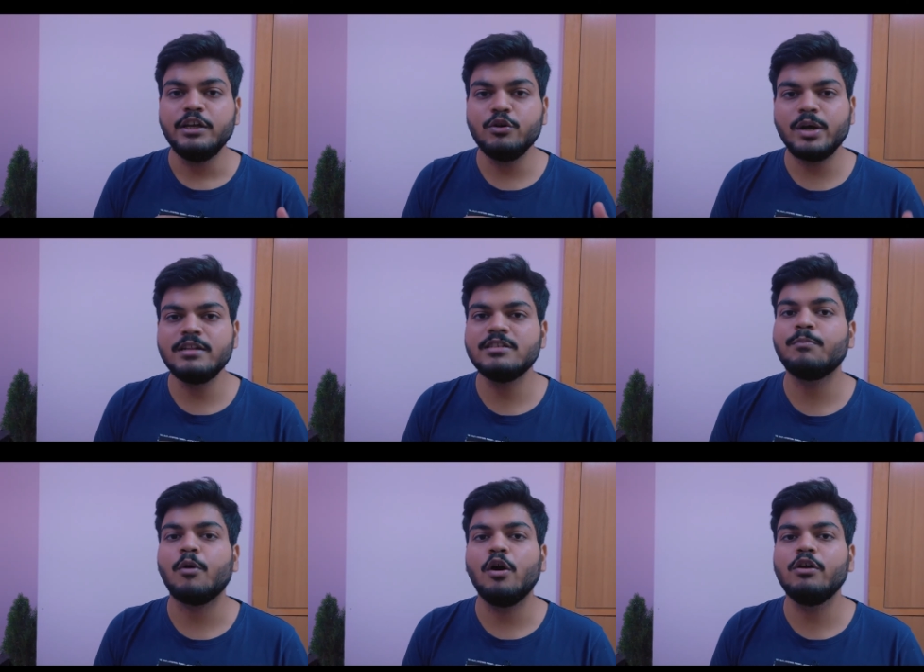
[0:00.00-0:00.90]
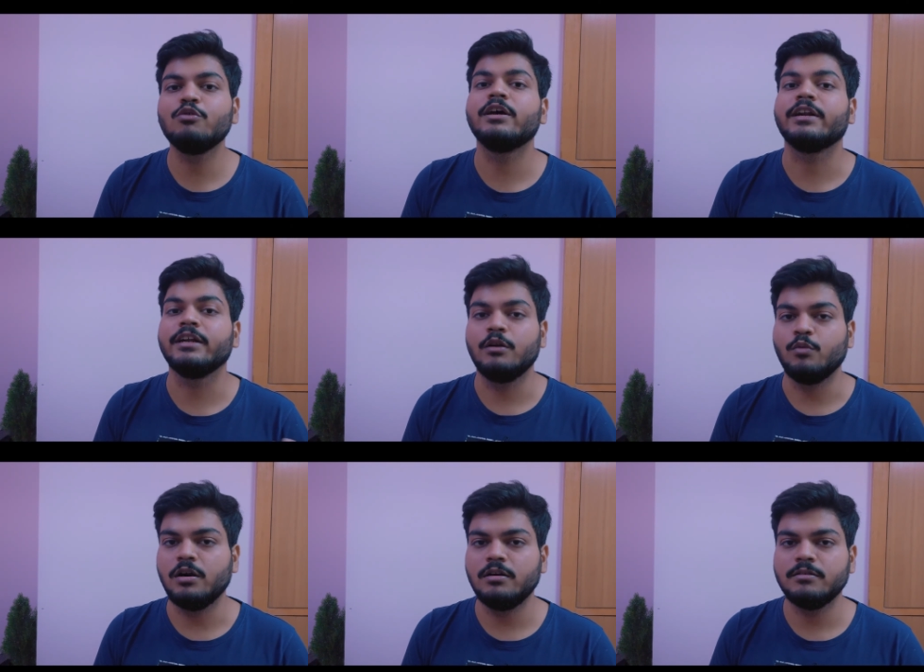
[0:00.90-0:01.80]
you can jump on to the real
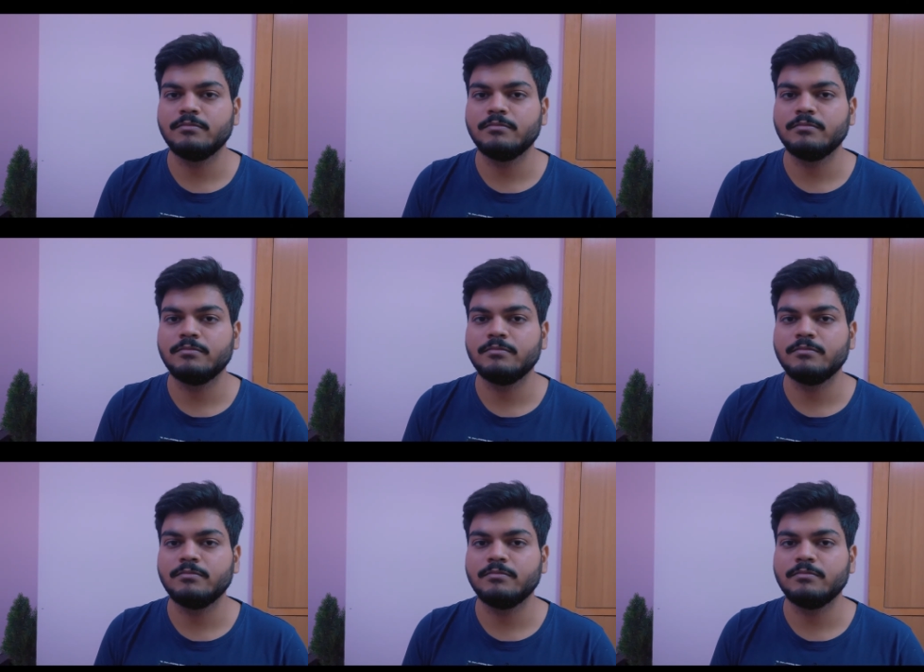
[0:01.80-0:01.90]
world.